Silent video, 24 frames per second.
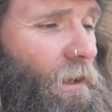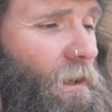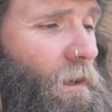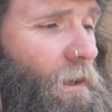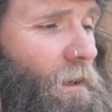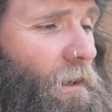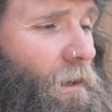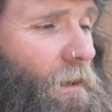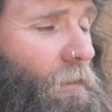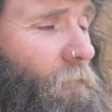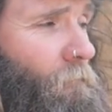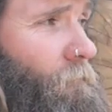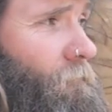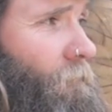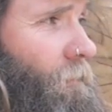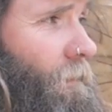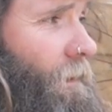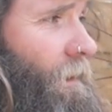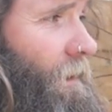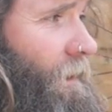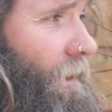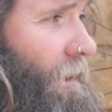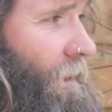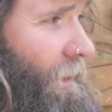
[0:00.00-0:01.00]

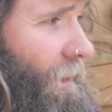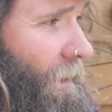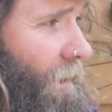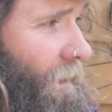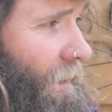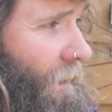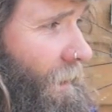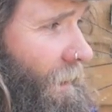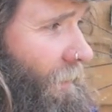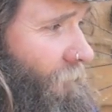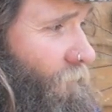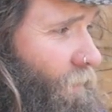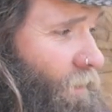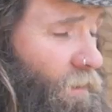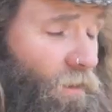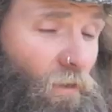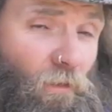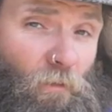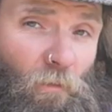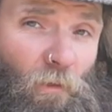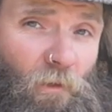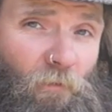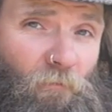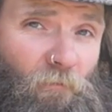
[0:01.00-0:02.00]
I've got
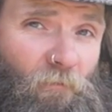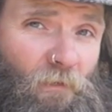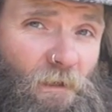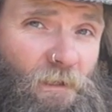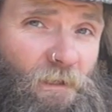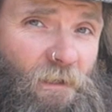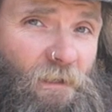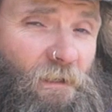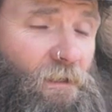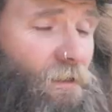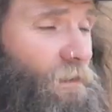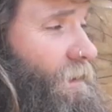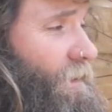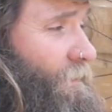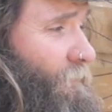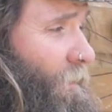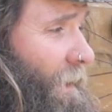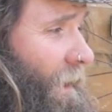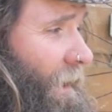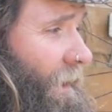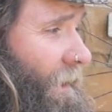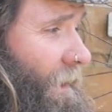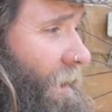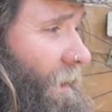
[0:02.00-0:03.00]
another one fitted to this
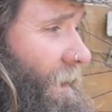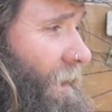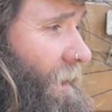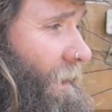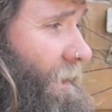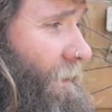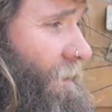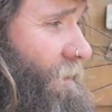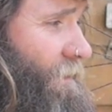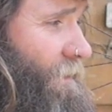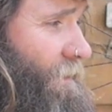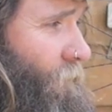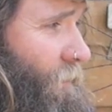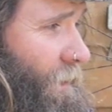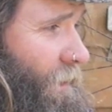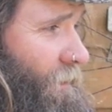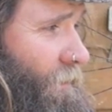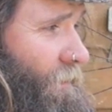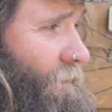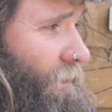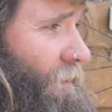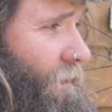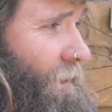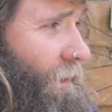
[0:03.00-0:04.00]
bike here, so we
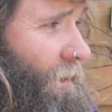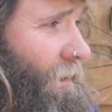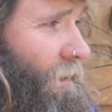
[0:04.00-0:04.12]
could